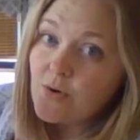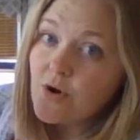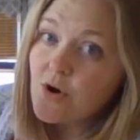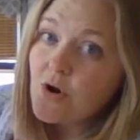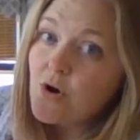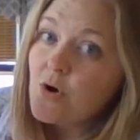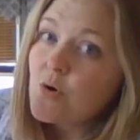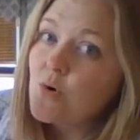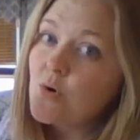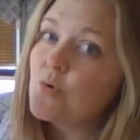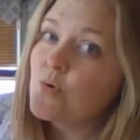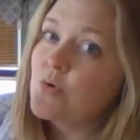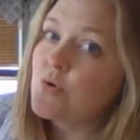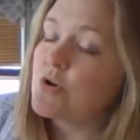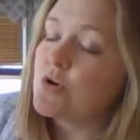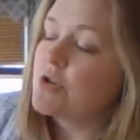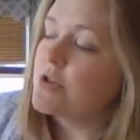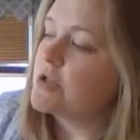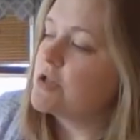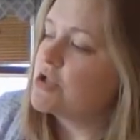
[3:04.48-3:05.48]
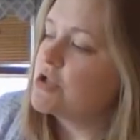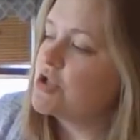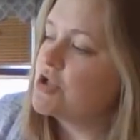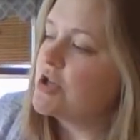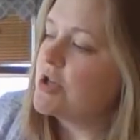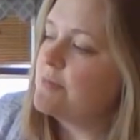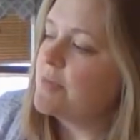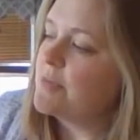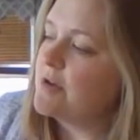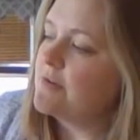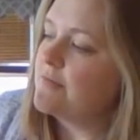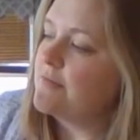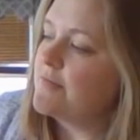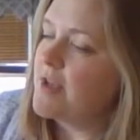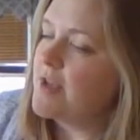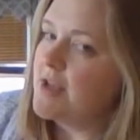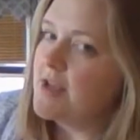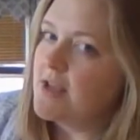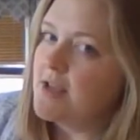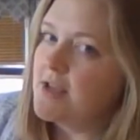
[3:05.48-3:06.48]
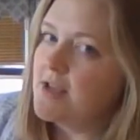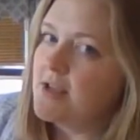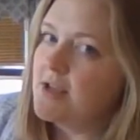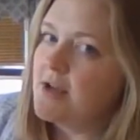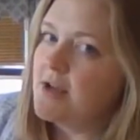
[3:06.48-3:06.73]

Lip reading: or the shape of a